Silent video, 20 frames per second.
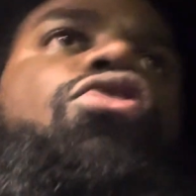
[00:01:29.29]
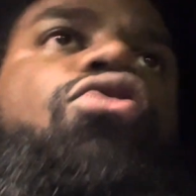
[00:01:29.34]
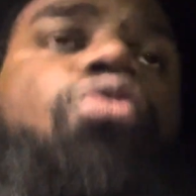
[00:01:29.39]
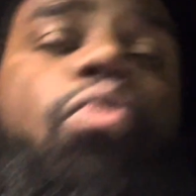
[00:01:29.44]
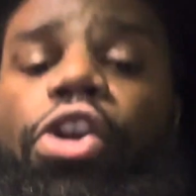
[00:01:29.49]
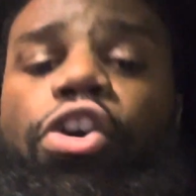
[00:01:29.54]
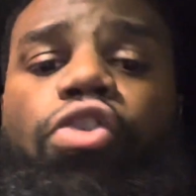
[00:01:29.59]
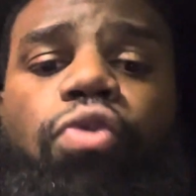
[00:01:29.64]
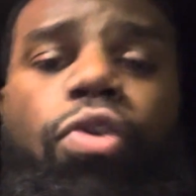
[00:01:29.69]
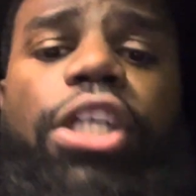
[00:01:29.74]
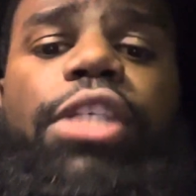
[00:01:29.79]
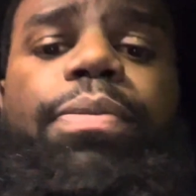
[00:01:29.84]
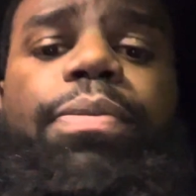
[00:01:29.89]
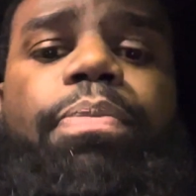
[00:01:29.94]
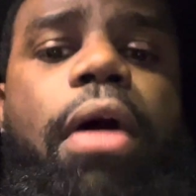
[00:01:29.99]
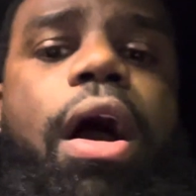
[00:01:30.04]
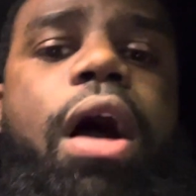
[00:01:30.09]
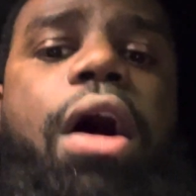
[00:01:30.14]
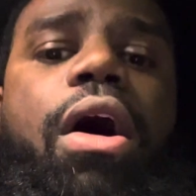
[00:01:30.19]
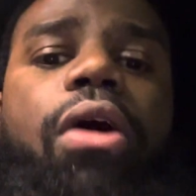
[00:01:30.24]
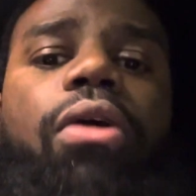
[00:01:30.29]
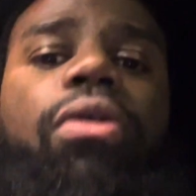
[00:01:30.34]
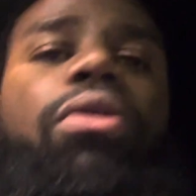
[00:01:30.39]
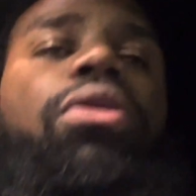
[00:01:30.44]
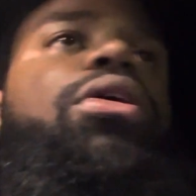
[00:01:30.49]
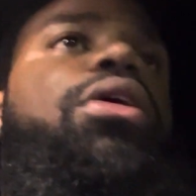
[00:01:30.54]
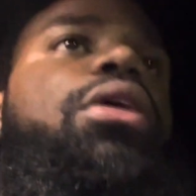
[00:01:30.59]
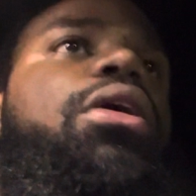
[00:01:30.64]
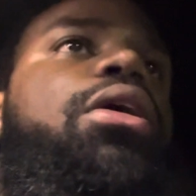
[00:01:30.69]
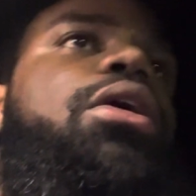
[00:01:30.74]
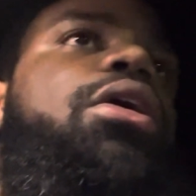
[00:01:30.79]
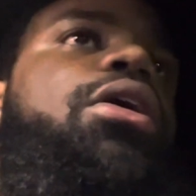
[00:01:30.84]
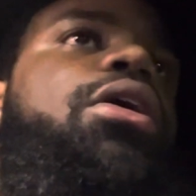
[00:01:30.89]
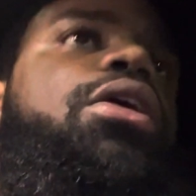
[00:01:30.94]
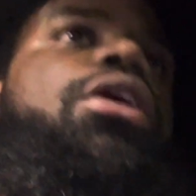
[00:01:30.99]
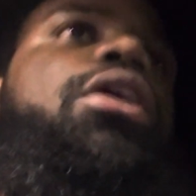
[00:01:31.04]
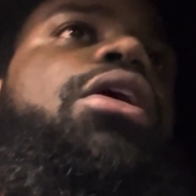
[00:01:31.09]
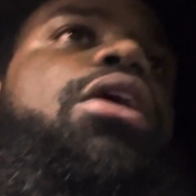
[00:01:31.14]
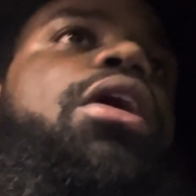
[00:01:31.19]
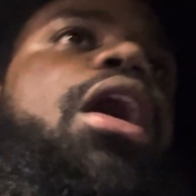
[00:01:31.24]
with Chris Paul,
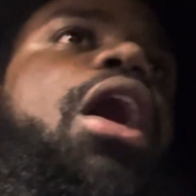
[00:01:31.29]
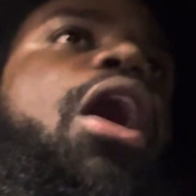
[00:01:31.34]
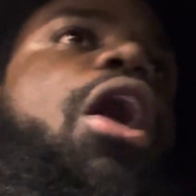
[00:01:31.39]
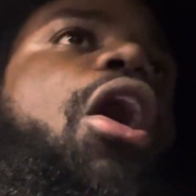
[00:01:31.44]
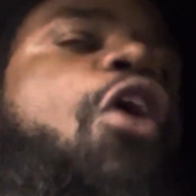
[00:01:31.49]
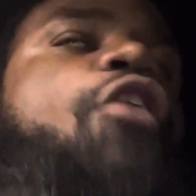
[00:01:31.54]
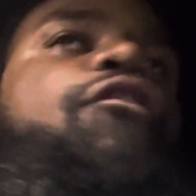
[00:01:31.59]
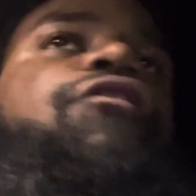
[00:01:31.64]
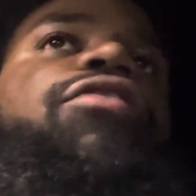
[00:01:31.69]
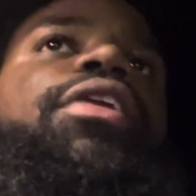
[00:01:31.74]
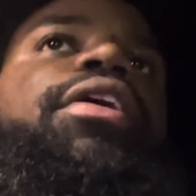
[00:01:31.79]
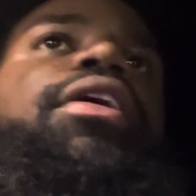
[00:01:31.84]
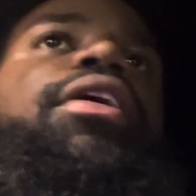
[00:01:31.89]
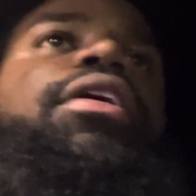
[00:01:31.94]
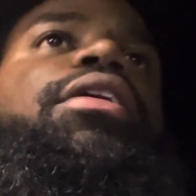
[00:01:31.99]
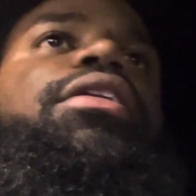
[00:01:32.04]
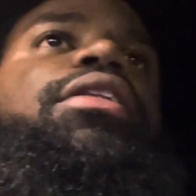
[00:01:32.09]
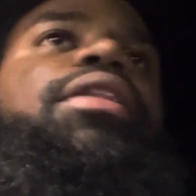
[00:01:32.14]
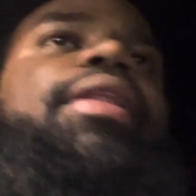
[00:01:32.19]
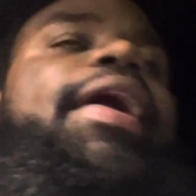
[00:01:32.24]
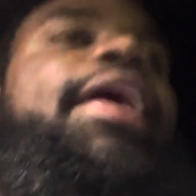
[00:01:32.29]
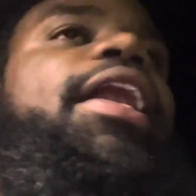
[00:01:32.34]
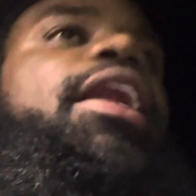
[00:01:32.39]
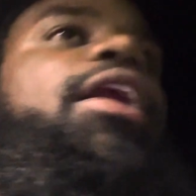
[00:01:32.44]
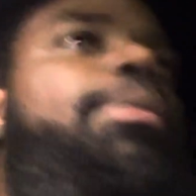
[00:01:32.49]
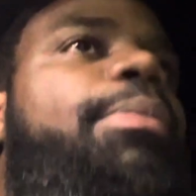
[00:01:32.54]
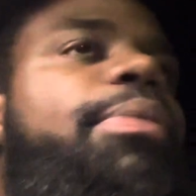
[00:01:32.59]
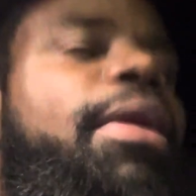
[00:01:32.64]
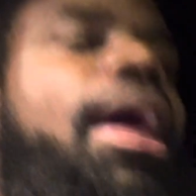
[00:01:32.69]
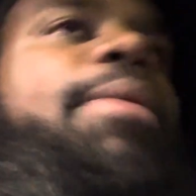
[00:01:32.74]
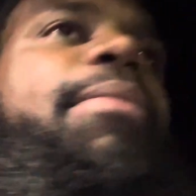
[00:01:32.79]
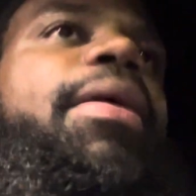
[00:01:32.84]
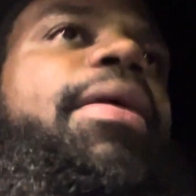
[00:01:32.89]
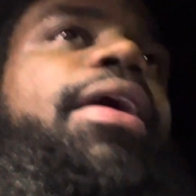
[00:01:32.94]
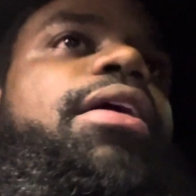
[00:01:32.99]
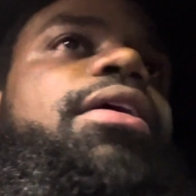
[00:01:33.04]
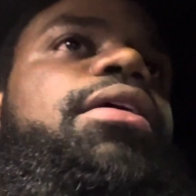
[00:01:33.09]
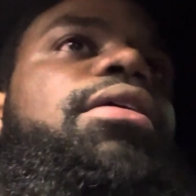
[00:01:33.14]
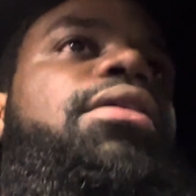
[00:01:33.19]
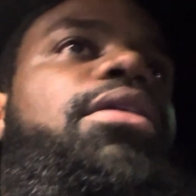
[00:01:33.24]
hopefully they get another
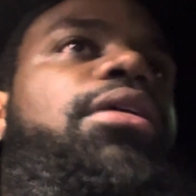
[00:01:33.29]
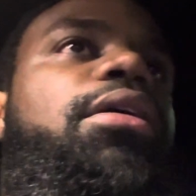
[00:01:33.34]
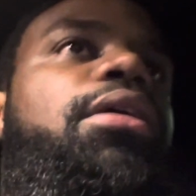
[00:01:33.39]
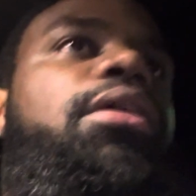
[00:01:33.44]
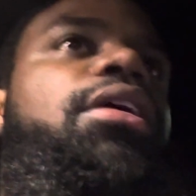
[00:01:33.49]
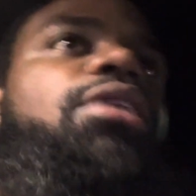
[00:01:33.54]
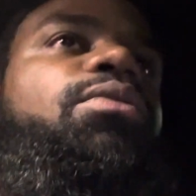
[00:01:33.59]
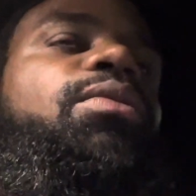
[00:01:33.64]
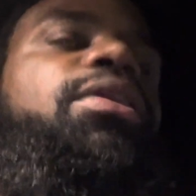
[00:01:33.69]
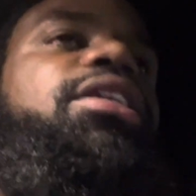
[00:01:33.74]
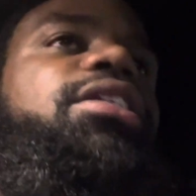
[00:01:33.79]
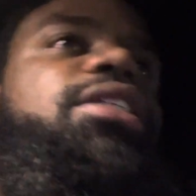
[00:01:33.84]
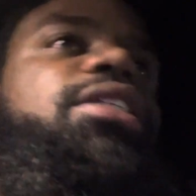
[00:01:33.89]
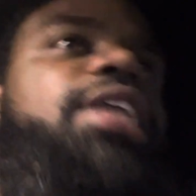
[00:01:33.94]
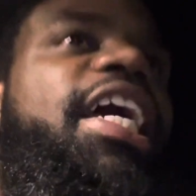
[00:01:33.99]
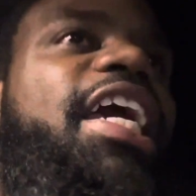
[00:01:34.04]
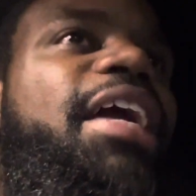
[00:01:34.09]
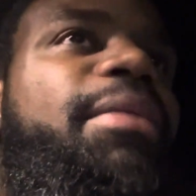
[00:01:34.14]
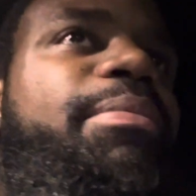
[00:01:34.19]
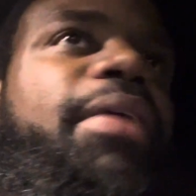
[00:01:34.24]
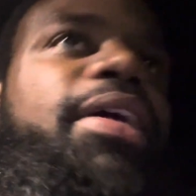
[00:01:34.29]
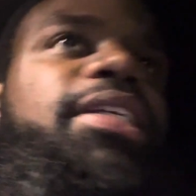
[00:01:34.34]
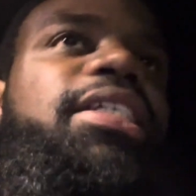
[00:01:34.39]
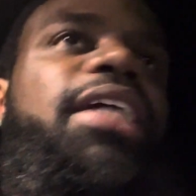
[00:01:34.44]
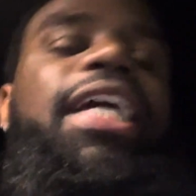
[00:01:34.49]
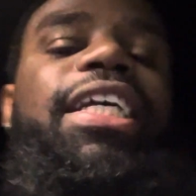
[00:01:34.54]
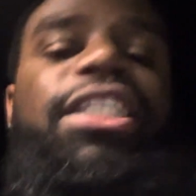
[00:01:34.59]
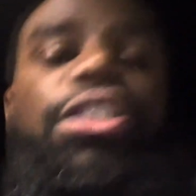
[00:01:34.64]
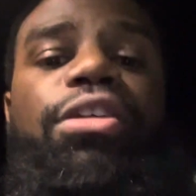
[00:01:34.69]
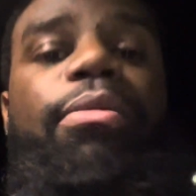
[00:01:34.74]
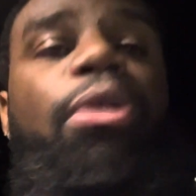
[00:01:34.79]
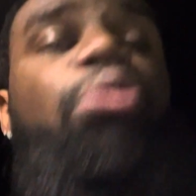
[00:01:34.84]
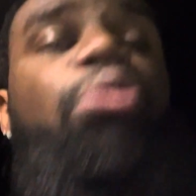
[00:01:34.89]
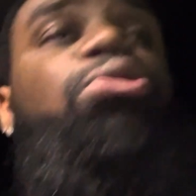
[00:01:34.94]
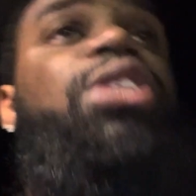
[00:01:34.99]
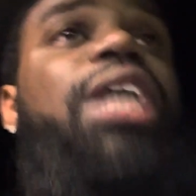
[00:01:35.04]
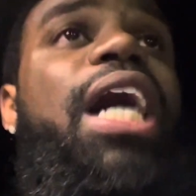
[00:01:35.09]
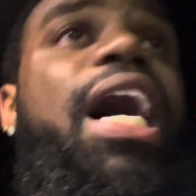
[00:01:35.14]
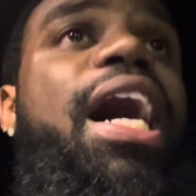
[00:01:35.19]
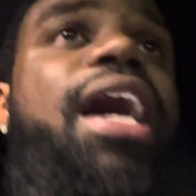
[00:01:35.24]
playmaker with the second bench and get some more
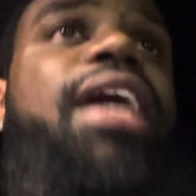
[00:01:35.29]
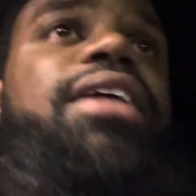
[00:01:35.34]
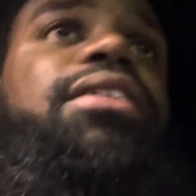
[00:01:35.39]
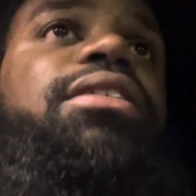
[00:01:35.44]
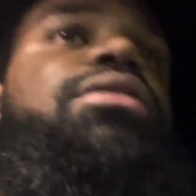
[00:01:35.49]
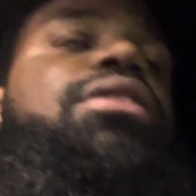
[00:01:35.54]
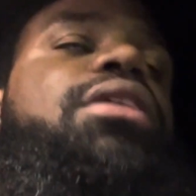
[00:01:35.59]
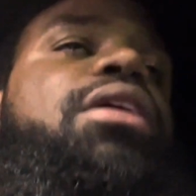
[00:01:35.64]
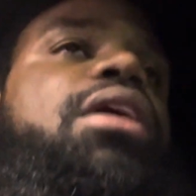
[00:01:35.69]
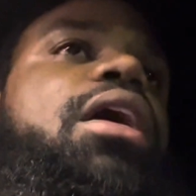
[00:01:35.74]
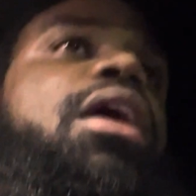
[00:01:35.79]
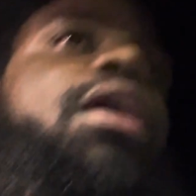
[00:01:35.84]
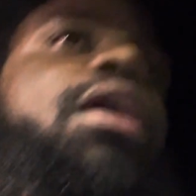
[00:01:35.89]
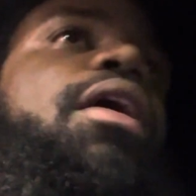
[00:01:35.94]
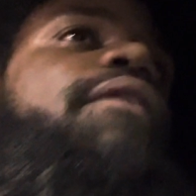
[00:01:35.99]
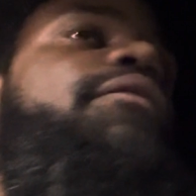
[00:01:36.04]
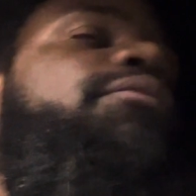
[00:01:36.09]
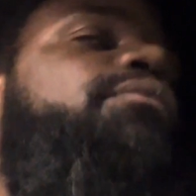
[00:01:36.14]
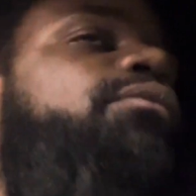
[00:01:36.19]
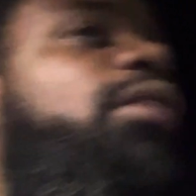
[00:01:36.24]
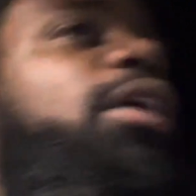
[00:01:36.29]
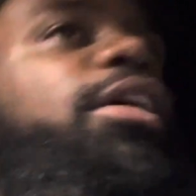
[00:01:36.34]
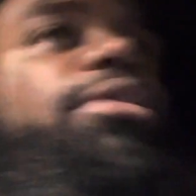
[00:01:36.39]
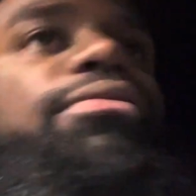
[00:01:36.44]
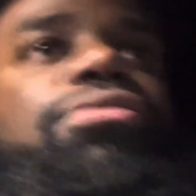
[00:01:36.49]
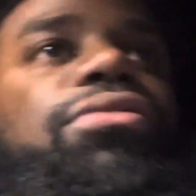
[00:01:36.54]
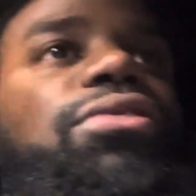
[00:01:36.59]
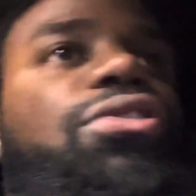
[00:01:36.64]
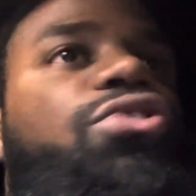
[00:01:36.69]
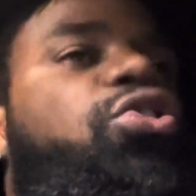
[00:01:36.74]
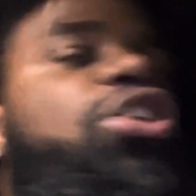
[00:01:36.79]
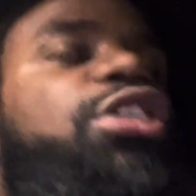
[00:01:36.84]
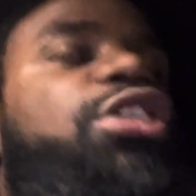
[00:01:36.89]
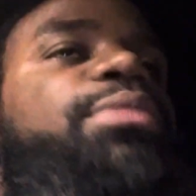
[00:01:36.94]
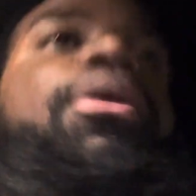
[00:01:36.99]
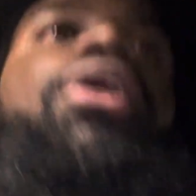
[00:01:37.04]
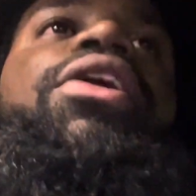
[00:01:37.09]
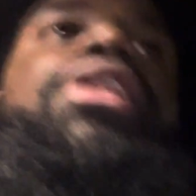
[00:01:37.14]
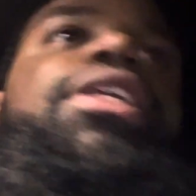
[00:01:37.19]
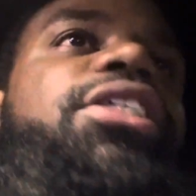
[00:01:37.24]
size. But Khris
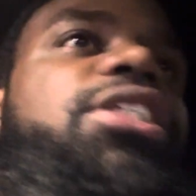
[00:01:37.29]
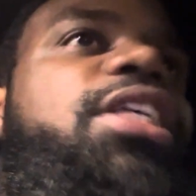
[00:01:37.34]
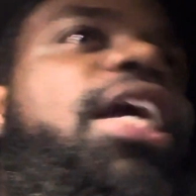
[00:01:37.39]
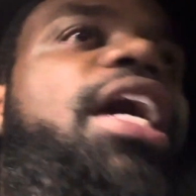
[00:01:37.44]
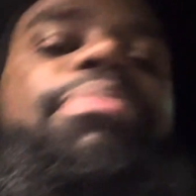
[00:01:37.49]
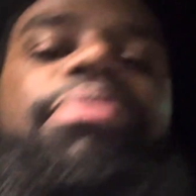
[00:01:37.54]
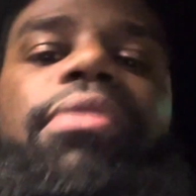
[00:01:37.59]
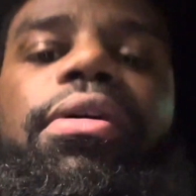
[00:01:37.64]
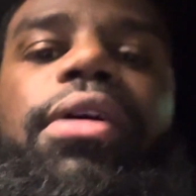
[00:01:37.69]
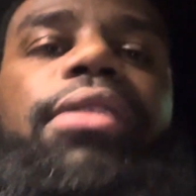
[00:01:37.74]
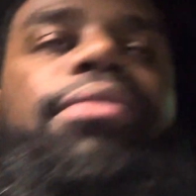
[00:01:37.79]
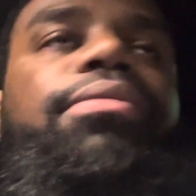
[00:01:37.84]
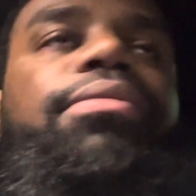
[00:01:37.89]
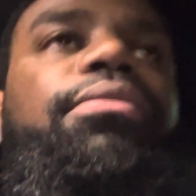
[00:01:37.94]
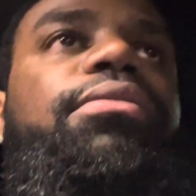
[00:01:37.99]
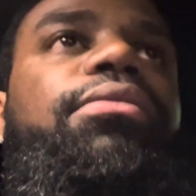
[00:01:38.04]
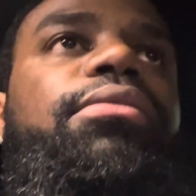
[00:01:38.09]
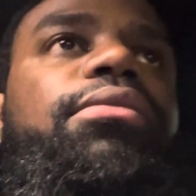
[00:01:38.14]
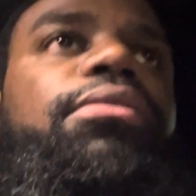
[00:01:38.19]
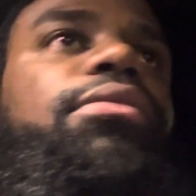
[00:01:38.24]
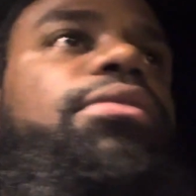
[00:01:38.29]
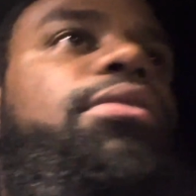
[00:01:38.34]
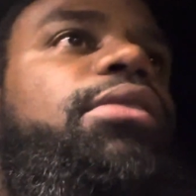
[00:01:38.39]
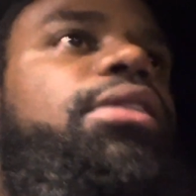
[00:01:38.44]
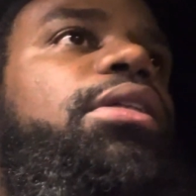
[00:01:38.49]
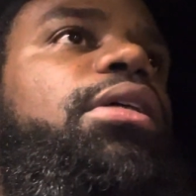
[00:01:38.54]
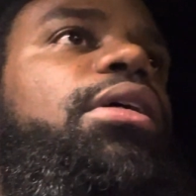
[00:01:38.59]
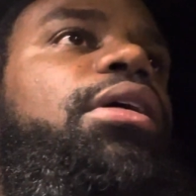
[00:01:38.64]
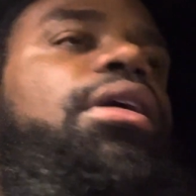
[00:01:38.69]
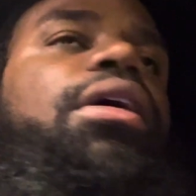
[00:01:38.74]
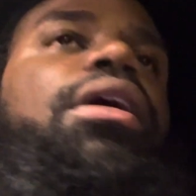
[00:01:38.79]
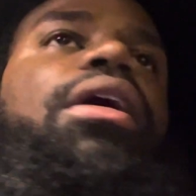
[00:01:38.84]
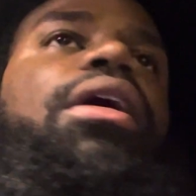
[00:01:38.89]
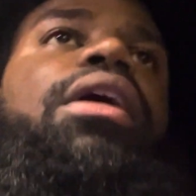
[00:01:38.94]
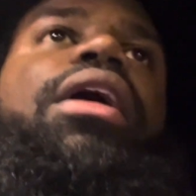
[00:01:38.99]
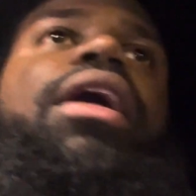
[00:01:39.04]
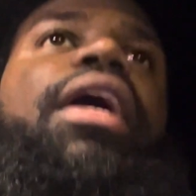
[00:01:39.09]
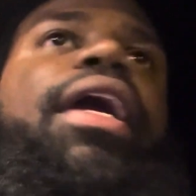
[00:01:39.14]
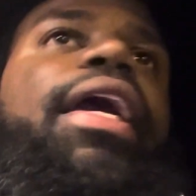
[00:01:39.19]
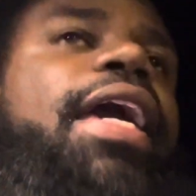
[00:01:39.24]
Middleton stayed put.
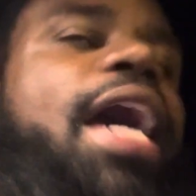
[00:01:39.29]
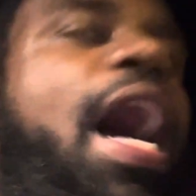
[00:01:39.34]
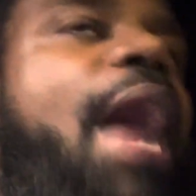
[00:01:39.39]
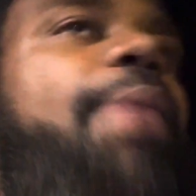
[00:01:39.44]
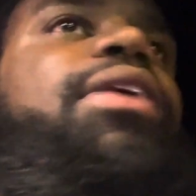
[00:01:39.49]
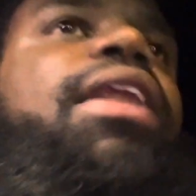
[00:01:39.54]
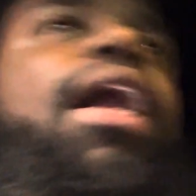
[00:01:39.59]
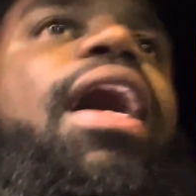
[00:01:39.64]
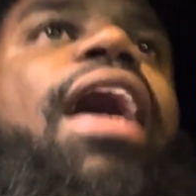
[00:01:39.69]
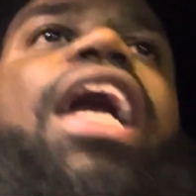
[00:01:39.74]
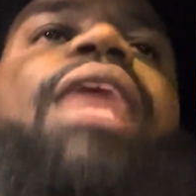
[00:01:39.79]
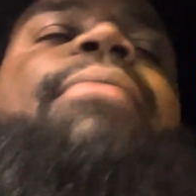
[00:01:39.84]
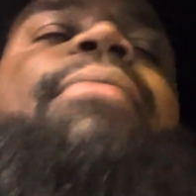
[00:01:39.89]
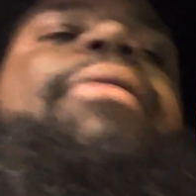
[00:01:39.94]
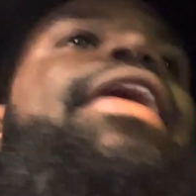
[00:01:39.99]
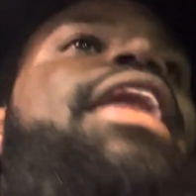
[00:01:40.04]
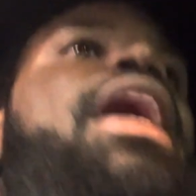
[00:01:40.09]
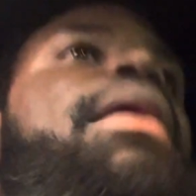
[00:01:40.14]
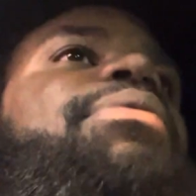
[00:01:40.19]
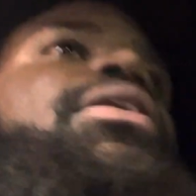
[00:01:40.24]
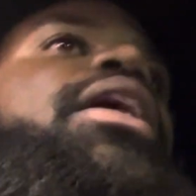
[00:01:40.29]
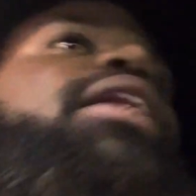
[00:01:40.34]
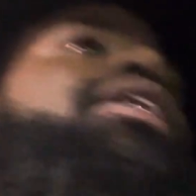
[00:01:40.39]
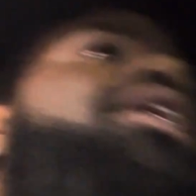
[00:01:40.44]
He opted out. Everybody opted out to